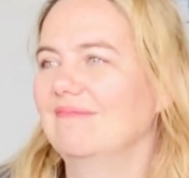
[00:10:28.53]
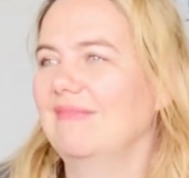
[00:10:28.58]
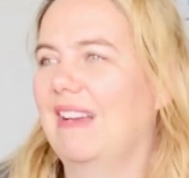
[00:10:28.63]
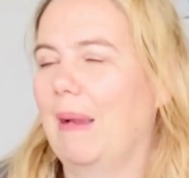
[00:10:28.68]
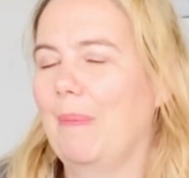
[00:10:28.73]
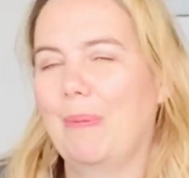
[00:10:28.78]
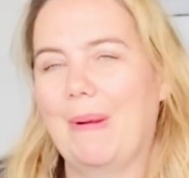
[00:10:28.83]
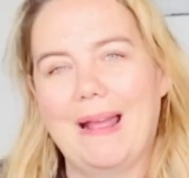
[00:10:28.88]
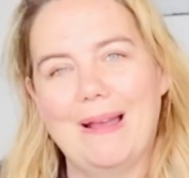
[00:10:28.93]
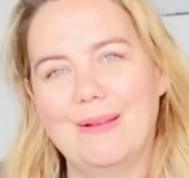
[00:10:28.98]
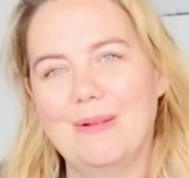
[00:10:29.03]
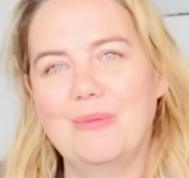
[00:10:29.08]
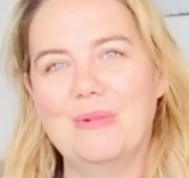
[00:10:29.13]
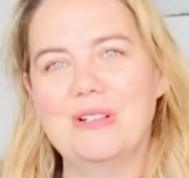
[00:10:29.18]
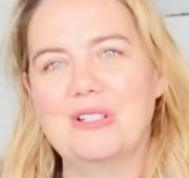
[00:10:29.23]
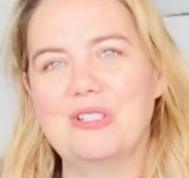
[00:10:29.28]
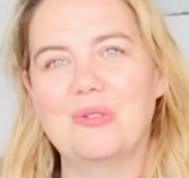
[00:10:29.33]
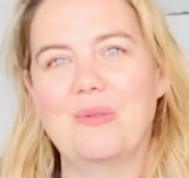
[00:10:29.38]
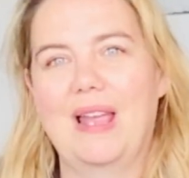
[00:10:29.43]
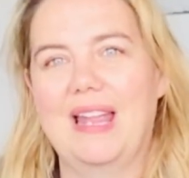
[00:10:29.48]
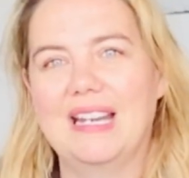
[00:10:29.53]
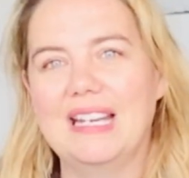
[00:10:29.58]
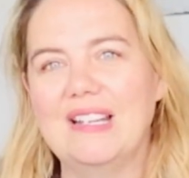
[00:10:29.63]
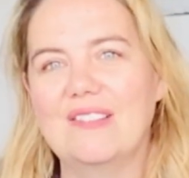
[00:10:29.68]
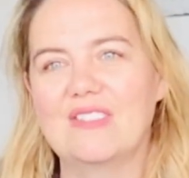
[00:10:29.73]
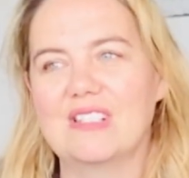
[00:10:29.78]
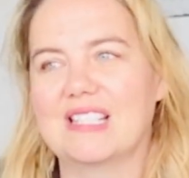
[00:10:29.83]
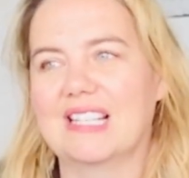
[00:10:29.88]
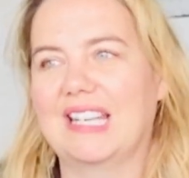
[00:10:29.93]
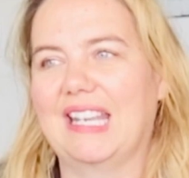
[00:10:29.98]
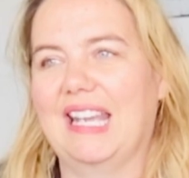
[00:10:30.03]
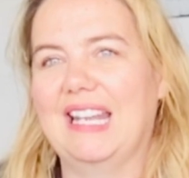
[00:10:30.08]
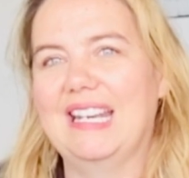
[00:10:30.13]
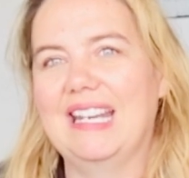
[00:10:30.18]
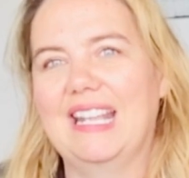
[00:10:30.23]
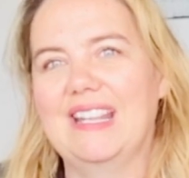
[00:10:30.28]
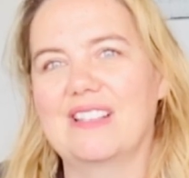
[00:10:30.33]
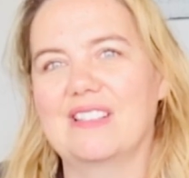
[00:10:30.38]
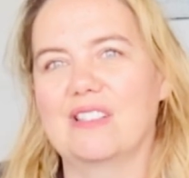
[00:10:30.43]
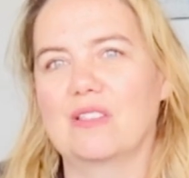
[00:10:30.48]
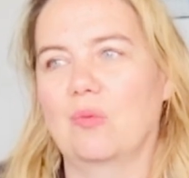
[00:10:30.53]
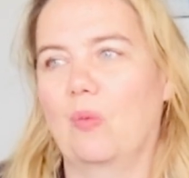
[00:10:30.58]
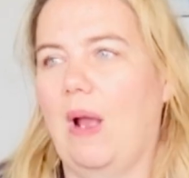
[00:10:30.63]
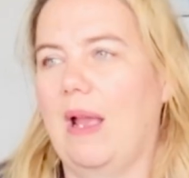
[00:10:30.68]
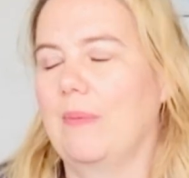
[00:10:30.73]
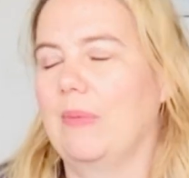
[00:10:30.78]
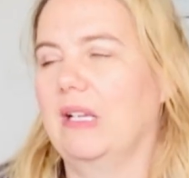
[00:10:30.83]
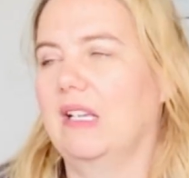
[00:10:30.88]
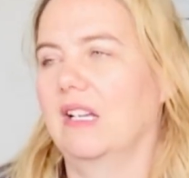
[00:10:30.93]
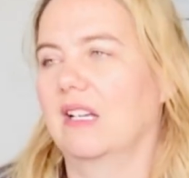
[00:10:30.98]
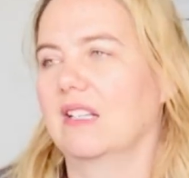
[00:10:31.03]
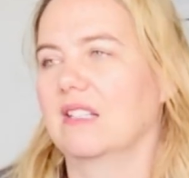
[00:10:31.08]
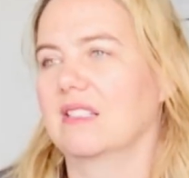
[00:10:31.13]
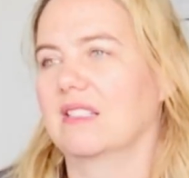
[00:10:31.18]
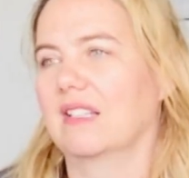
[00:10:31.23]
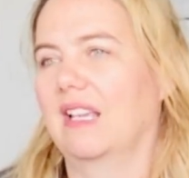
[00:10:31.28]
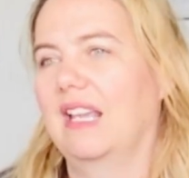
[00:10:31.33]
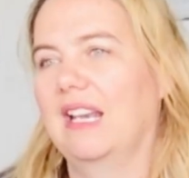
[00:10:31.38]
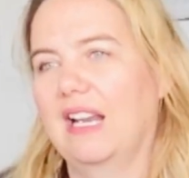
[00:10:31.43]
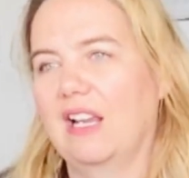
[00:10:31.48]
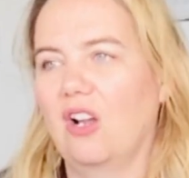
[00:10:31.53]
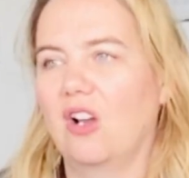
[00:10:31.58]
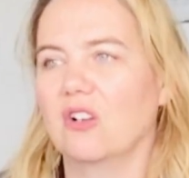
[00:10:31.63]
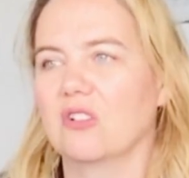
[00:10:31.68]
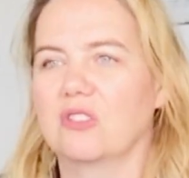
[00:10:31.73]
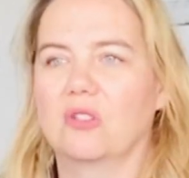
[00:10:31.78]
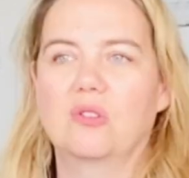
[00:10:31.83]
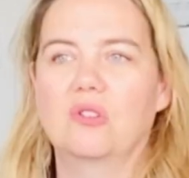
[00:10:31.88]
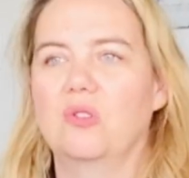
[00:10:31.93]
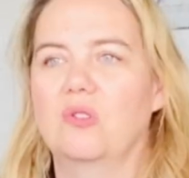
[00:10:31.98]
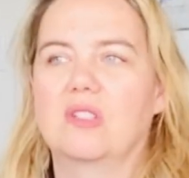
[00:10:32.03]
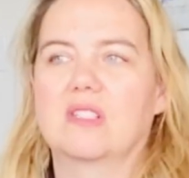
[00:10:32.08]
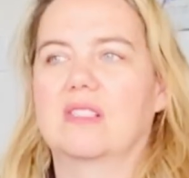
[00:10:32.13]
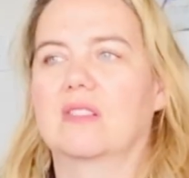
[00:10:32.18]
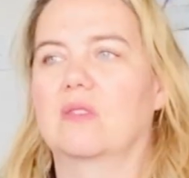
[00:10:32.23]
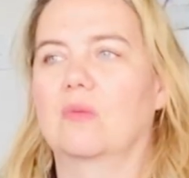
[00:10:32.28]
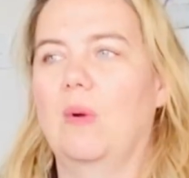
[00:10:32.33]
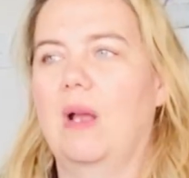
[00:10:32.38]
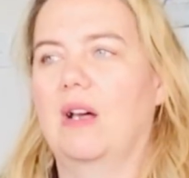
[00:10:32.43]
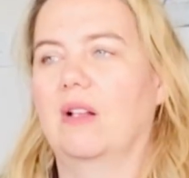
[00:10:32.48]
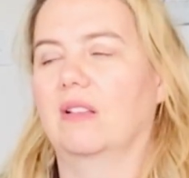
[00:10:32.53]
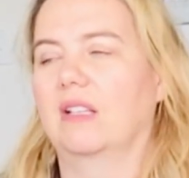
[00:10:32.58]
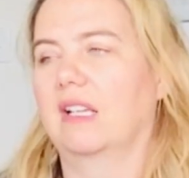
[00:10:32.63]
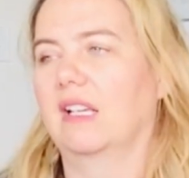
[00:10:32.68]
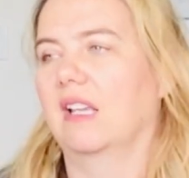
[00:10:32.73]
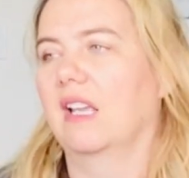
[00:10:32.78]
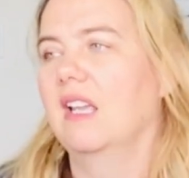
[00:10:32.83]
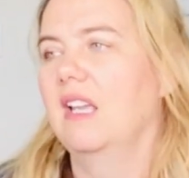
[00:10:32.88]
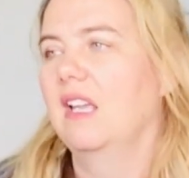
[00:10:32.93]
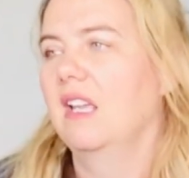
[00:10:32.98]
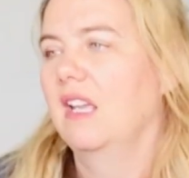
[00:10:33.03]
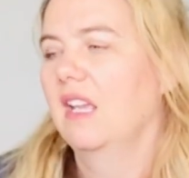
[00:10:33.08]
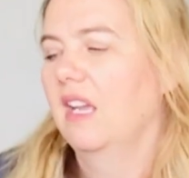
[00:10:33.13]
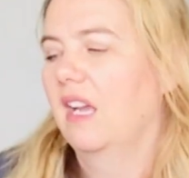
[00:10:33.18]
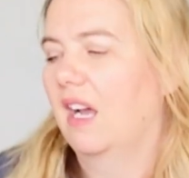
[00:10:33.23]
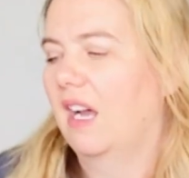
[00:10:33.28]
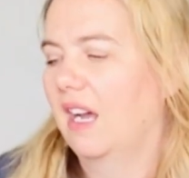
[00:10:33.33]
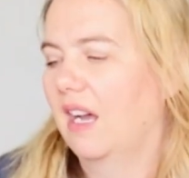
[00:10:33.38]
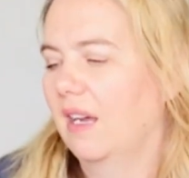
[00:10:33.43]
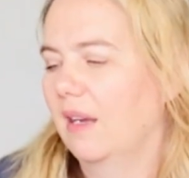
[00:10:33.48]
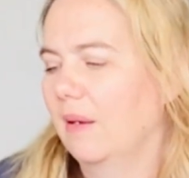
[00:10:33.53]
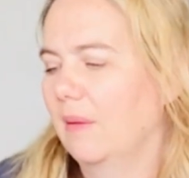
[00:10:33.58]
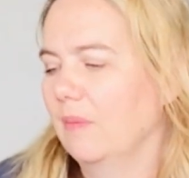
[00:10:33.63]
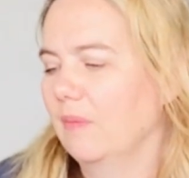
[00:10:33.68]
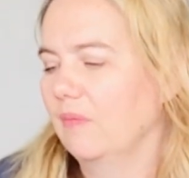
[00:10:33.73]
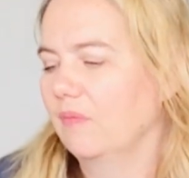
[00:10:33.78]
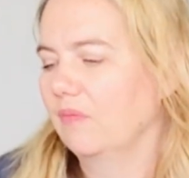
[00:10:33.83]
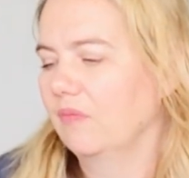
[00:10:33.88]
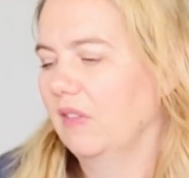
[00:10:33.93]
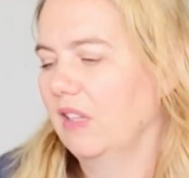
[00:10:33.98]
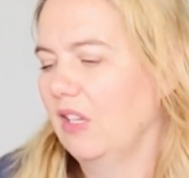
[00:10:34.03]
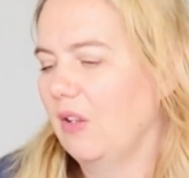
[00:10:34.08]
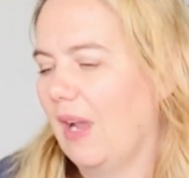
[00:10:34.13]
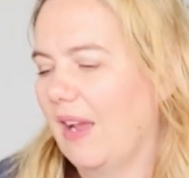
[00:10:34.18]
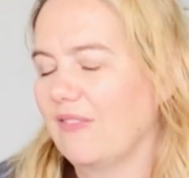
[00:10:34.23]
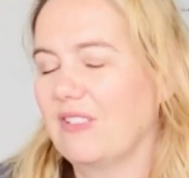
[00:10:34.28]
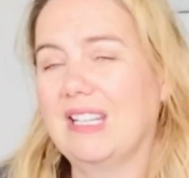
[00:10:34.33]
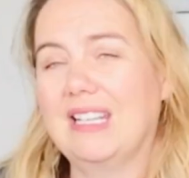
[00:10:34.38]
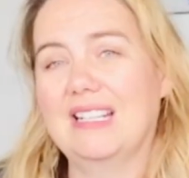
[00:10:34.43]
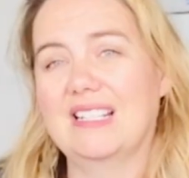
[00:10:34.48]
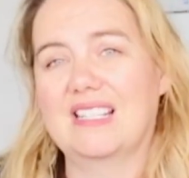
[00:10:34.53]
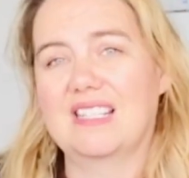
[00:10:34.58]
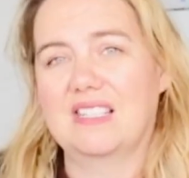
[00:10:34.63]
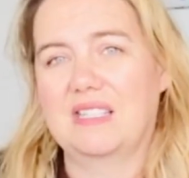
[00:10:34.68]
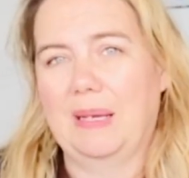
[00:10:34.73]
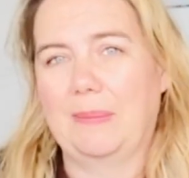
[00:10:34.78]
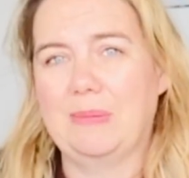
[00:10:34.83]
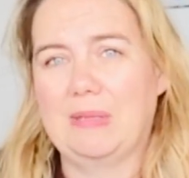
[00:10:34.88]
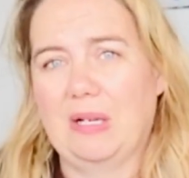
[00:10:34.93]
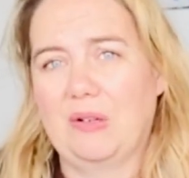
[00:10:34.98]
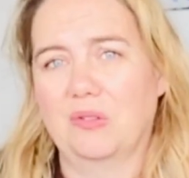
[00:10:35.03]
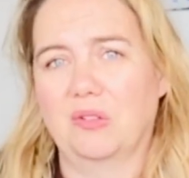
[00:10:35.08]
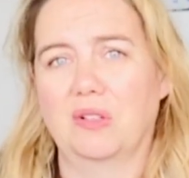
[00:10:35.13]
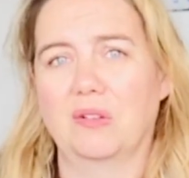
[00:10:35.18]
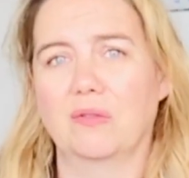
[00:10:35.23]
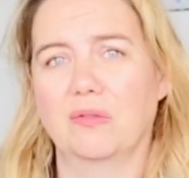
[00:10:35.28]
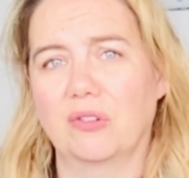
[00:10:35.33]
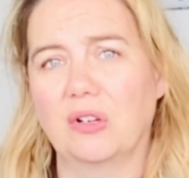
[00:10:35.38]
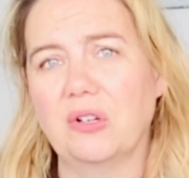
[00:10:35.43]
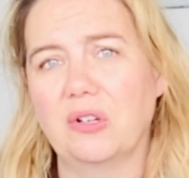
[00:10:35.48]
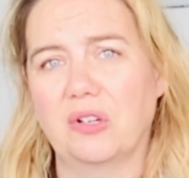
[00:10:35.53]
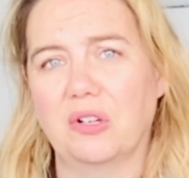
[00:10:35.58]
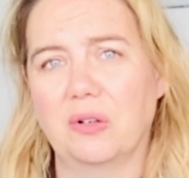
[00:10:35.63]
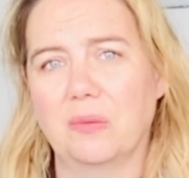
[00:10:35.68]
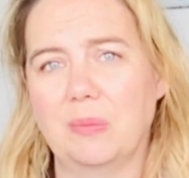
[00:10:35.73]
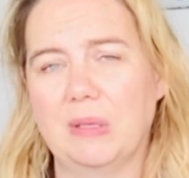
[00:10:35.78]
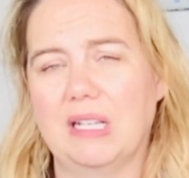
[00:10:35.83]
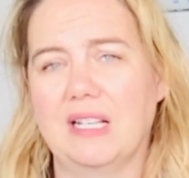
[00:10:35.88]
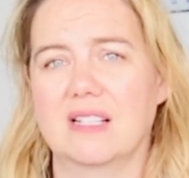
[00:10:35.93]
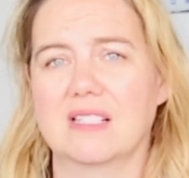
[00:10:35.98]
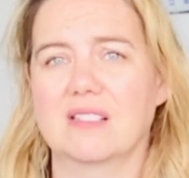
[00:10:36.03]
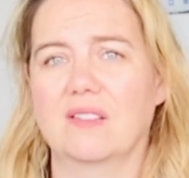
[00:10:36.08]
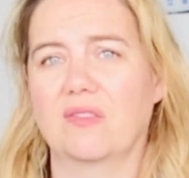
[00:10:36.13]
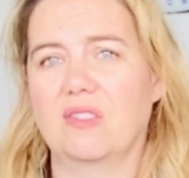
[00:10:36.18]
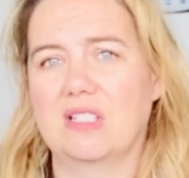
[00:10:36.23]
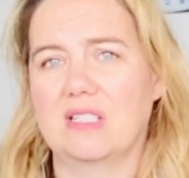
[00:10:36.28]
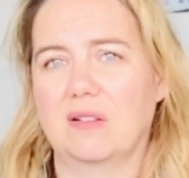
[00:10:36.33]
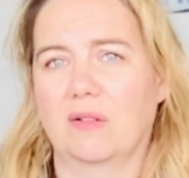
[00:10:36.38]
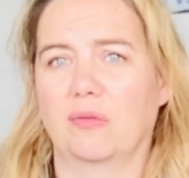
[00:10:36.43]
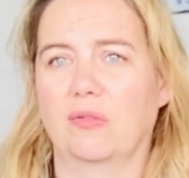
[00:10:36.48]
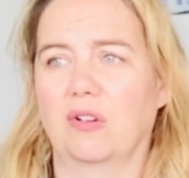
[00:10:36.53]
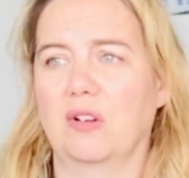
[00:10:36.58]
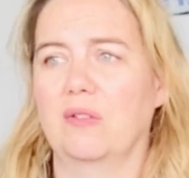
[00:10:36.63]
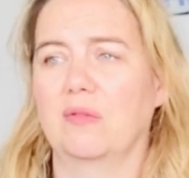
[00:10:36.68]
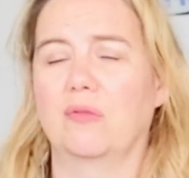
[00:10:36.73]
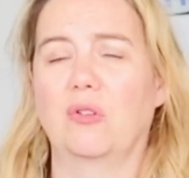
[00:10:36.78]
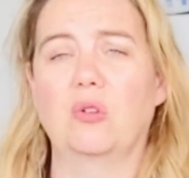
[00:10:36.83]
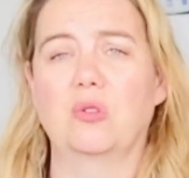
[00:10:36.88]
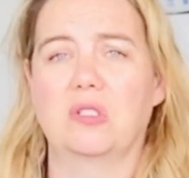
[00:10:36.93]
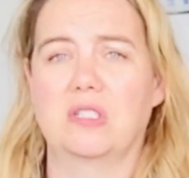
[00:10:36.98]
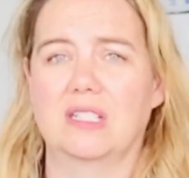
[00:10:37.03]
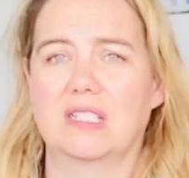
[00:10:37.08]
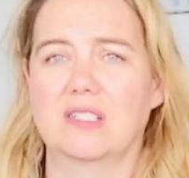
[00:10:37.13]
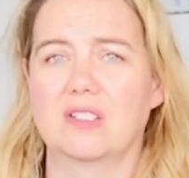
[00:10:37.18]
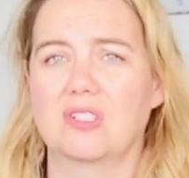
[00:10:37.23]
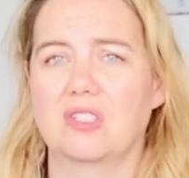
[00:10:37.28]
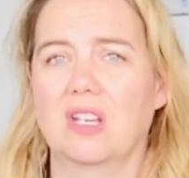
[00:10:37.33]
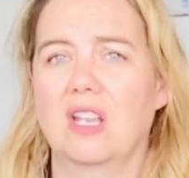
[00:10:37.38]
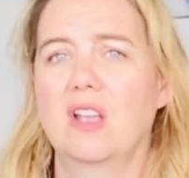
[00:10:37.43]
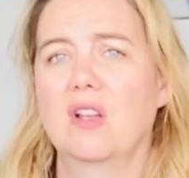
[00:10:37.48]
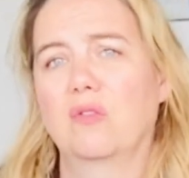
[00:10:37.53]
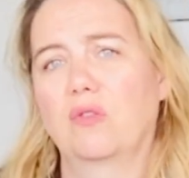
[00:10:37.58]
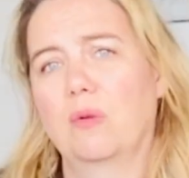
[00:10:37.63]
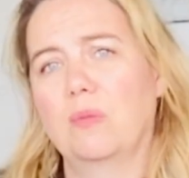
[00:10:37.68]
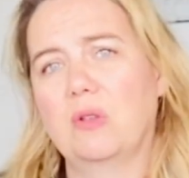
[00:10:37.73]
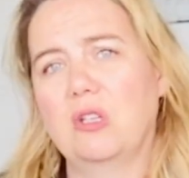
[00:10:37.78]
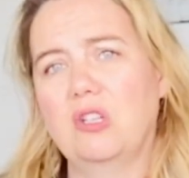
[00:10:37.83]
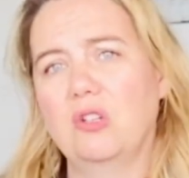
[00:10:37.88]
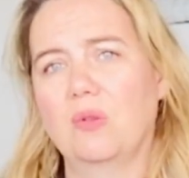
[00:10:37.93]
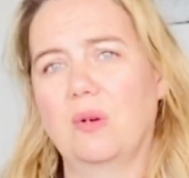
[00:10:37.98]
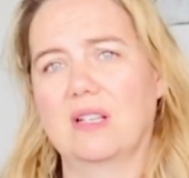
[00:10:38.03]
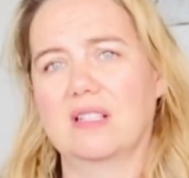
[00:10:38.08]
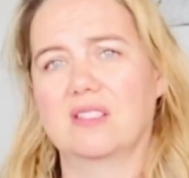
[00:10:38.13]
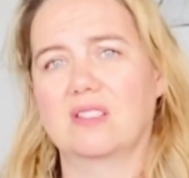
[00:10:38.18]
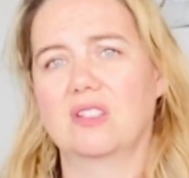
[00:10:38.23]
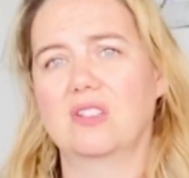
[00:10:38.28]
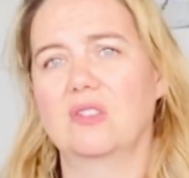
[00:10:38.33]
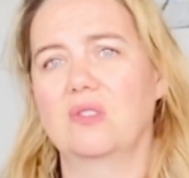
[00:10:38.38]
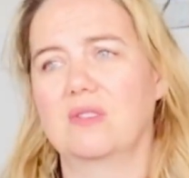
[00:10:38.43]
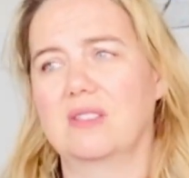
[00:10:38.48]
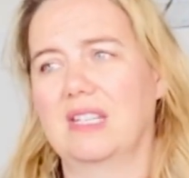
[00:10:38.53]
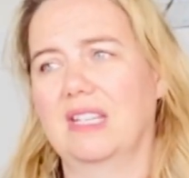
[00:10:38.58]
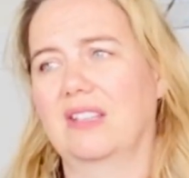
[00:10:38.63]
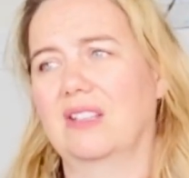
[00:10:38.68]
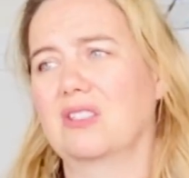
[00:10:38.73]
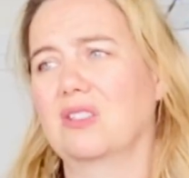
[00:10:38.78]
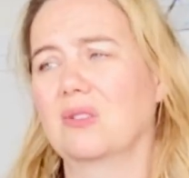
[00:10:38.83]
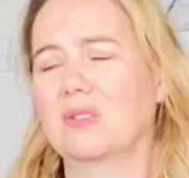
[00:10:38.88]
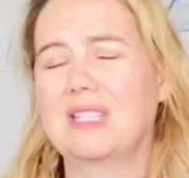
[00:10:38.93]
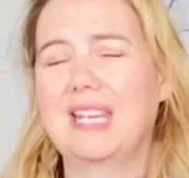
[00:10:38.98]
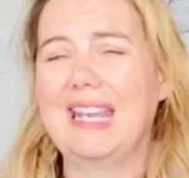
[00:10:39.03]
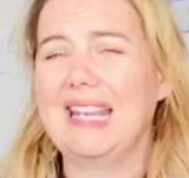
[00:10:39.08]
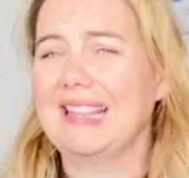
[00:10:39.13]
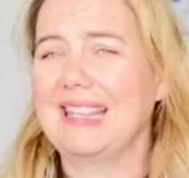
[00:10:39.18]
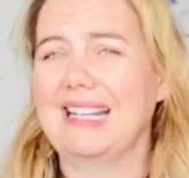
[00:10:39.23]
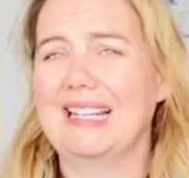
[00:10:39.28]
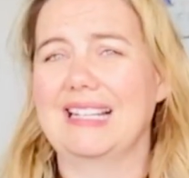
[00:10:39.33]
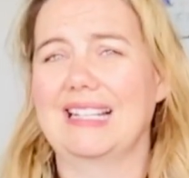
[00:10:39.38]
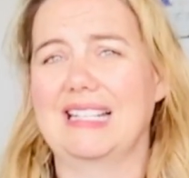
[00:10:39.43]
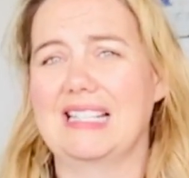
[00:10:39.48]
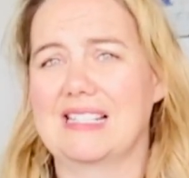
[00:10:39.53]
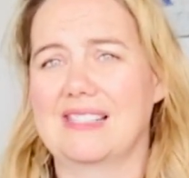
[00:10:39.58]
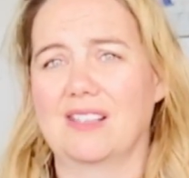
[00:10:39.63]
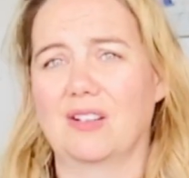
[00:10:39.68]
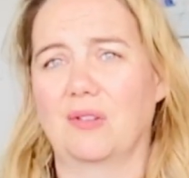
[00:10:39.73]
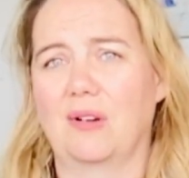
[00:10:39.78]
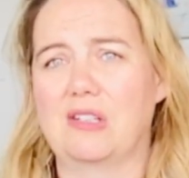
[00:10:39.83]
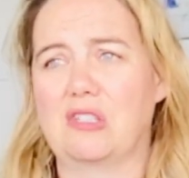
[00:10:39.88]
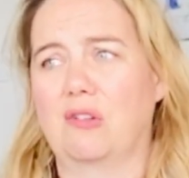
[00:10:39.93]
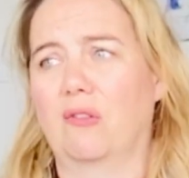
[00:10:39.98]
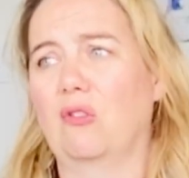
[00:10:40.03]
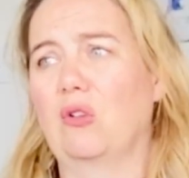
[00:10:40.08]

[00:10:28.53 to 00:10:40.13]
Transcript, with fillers: I probably wouldn't do any of this again, and this is why, because, and I also knew this as well, like, um, you have to get a step-down converter because of the different voltage from the U S to New Zealand. So take that into consideration.